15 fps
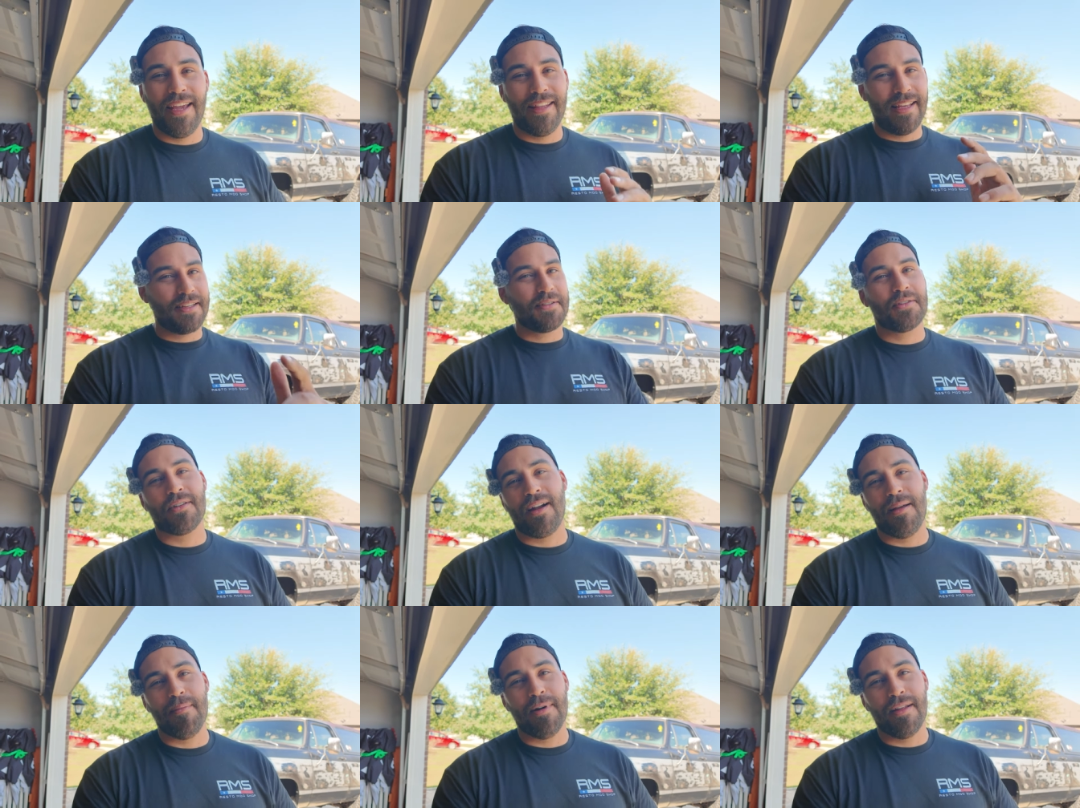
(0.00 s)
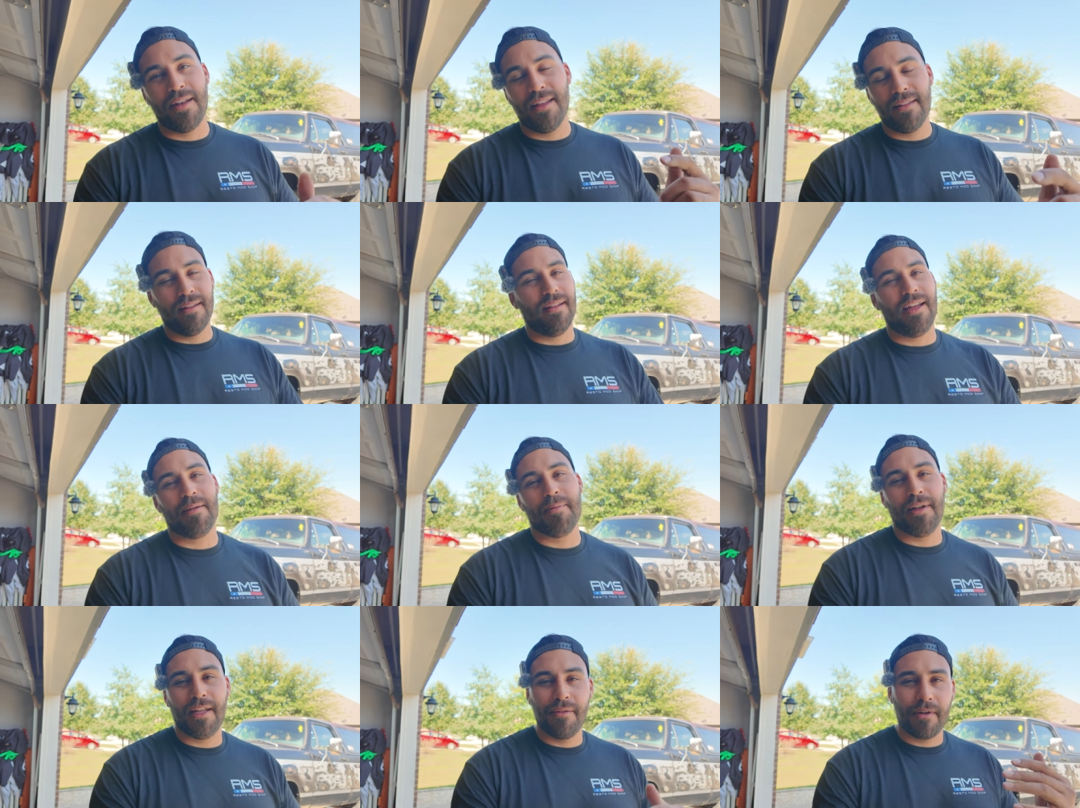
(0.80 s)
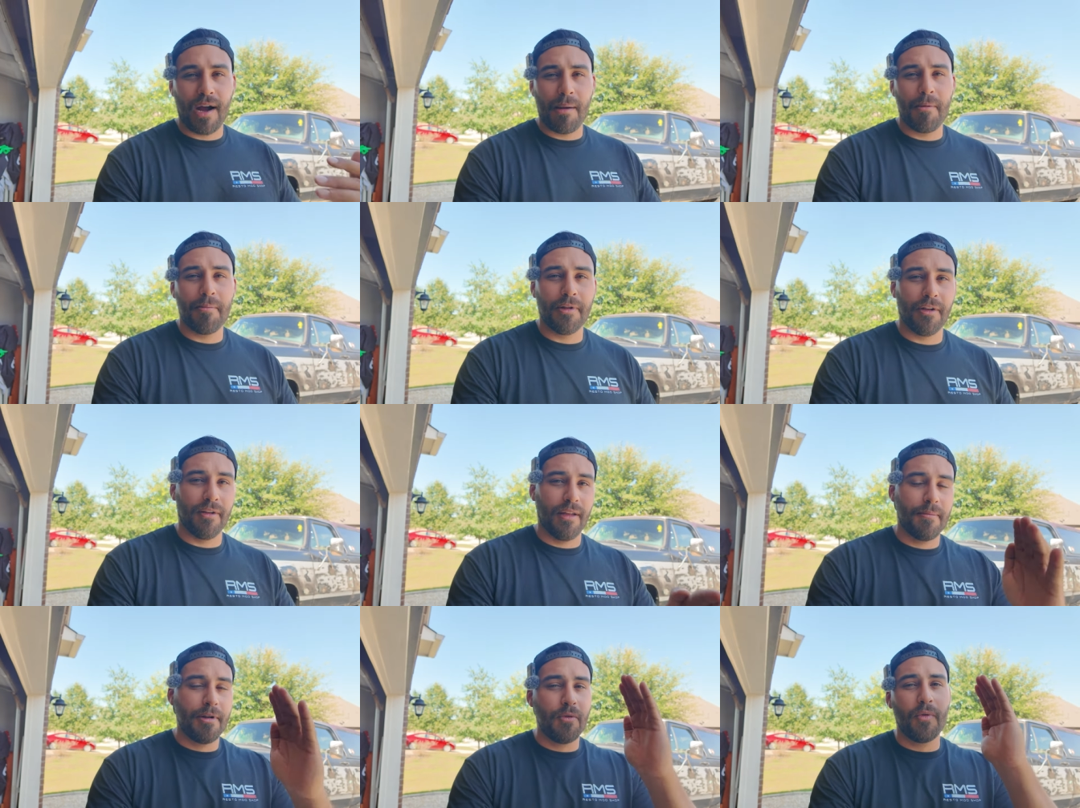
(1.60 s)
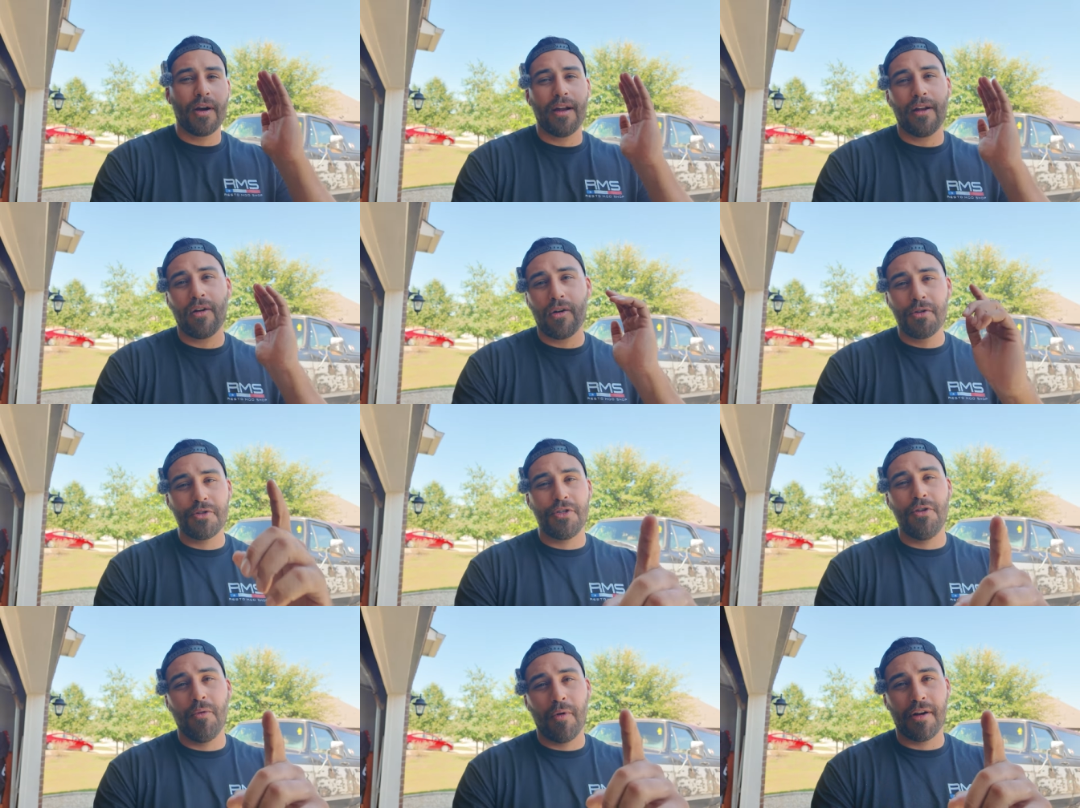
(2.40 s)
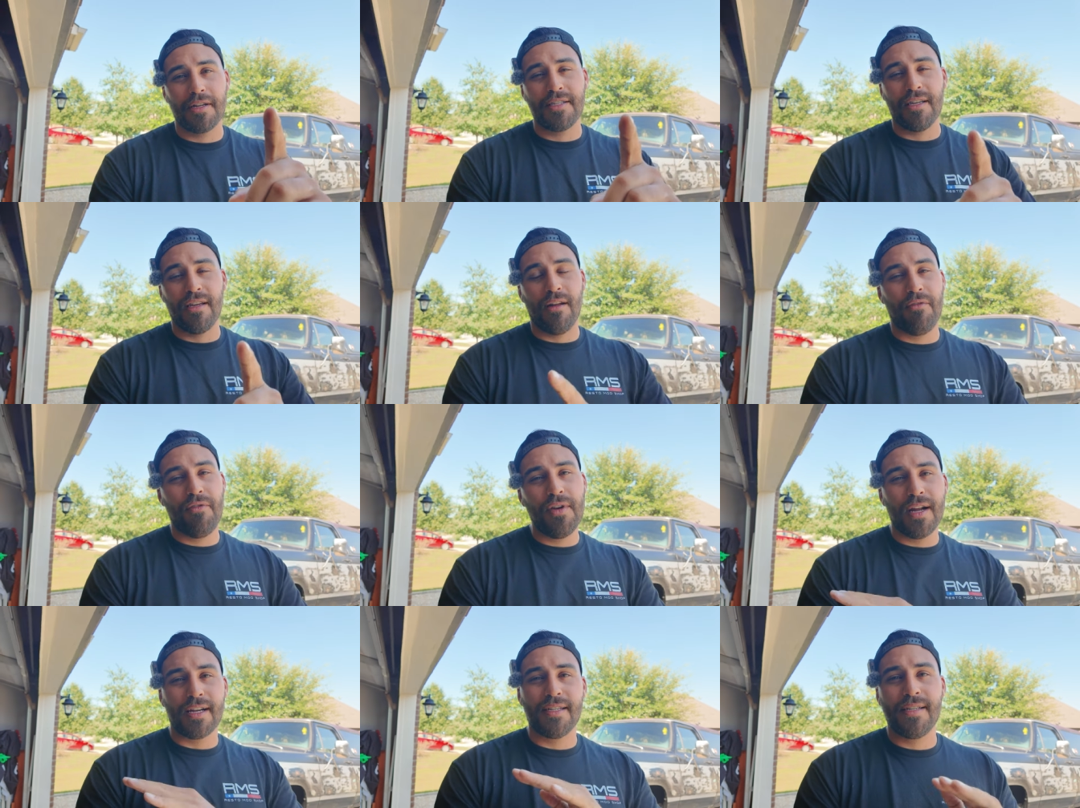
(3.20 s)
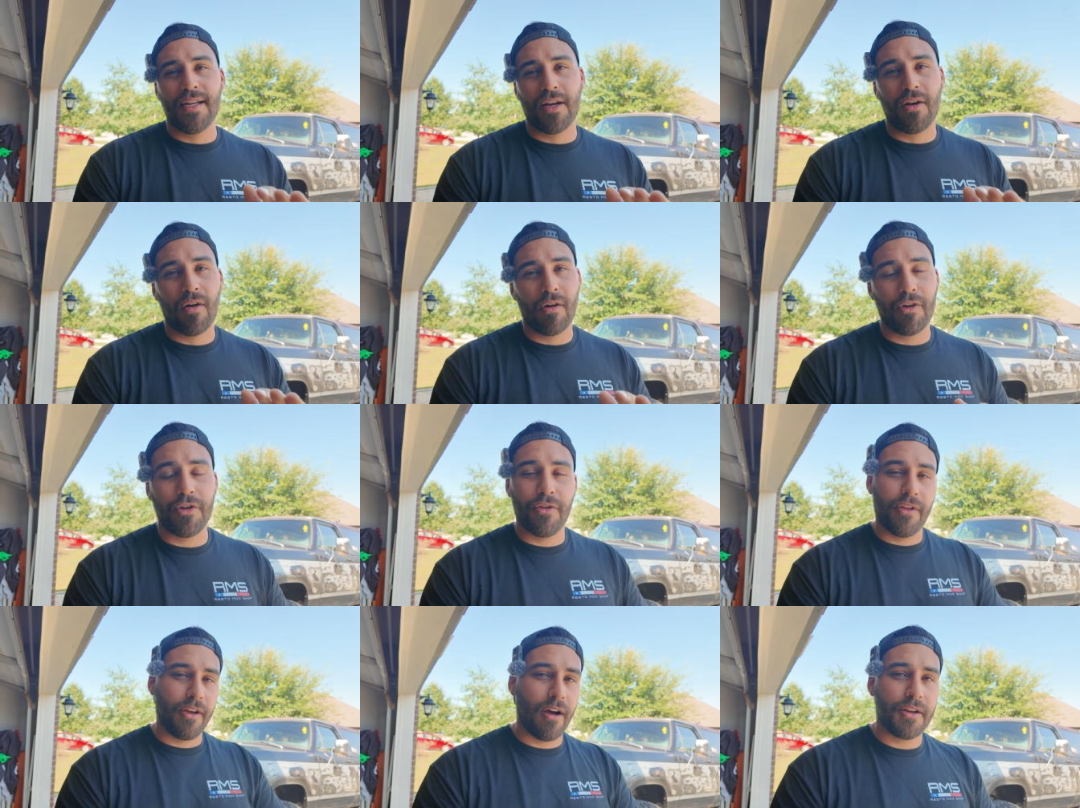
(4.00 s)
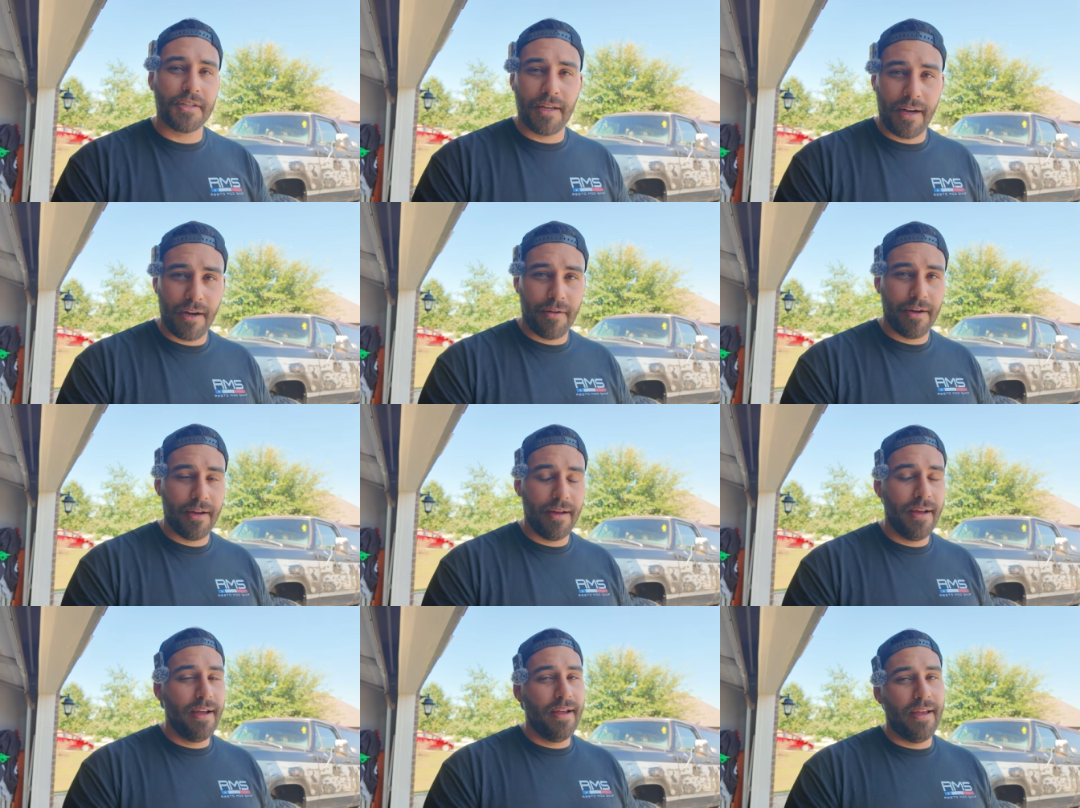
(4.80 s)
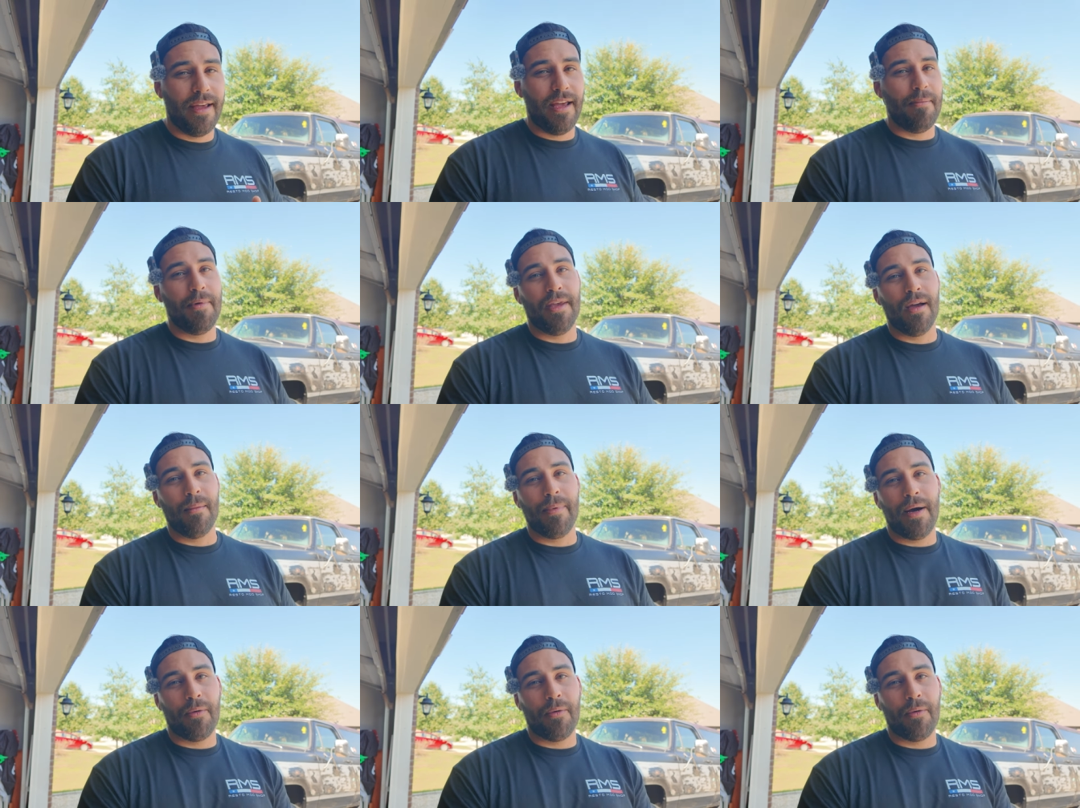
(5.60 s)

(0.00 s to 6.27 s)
Hit that subscribe button, hit the like button, leave a comment below, let me know what kind of cars you want to see, and if you got a sick car and you're the Austin area, hit me up.